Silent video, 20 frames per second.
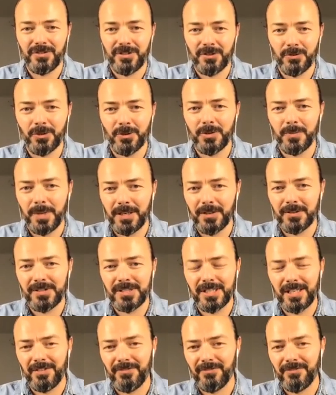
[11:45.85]
You know it by
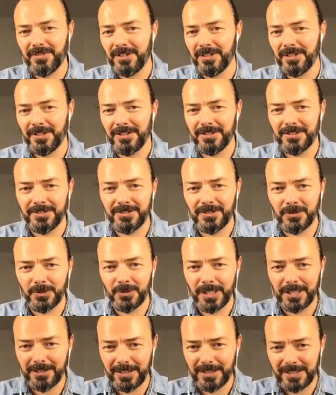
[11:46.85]
yourself. Uh, you
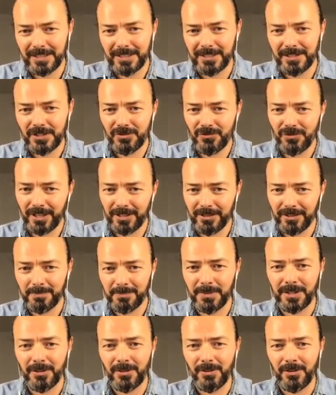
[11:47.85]
get easily distracted
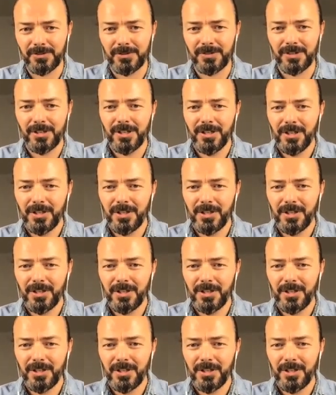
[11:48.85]
because